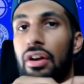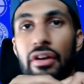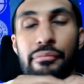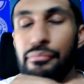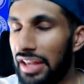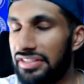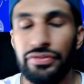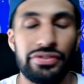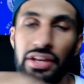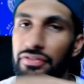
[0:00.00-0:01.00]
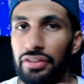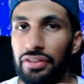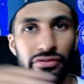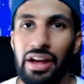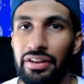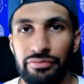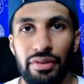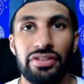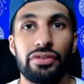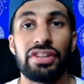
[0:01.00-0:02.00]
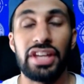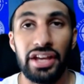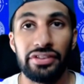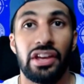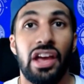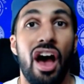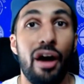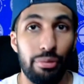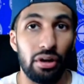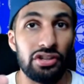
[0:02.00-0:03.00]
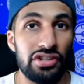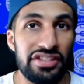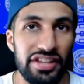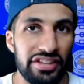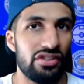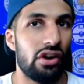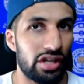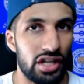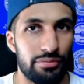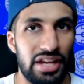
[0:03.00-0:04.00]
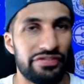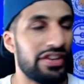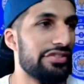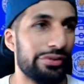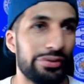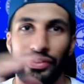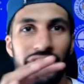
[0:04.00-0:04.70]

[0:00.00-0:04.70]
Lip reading: Massive Saints fan for massive over years. Apologies, there's not going to be any visuals.